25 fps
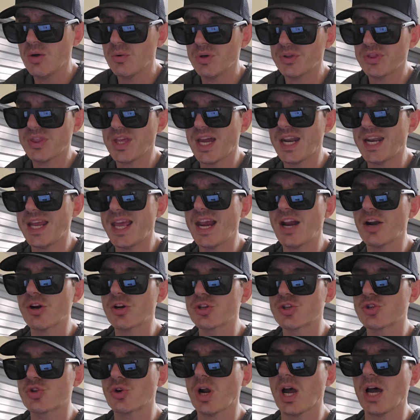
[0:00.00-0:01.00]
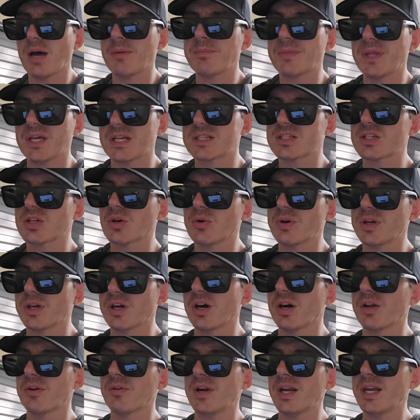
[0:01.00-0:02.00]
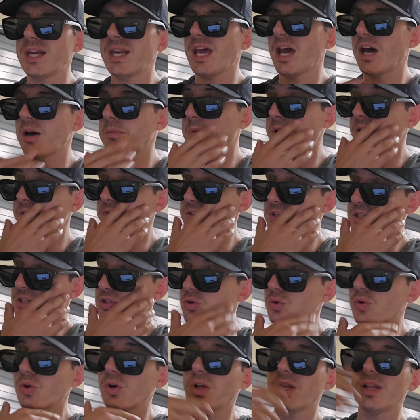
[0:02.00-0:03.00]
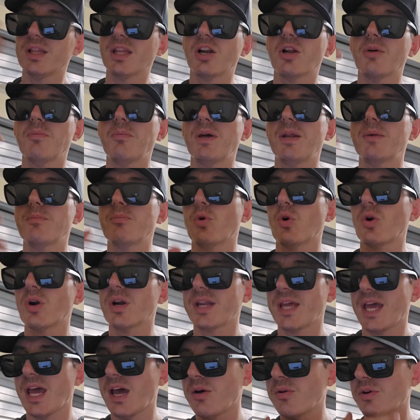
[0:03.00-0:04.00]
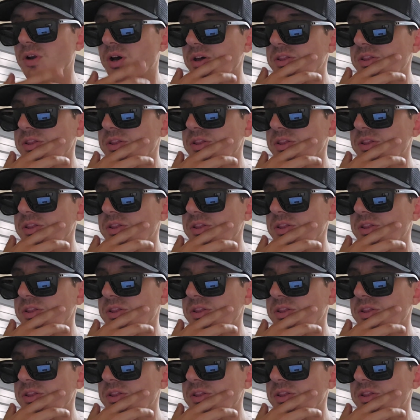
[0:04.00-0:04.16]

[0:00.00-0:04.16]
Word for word: with that airdrop that's going on right now. But if you scroll a little bit more down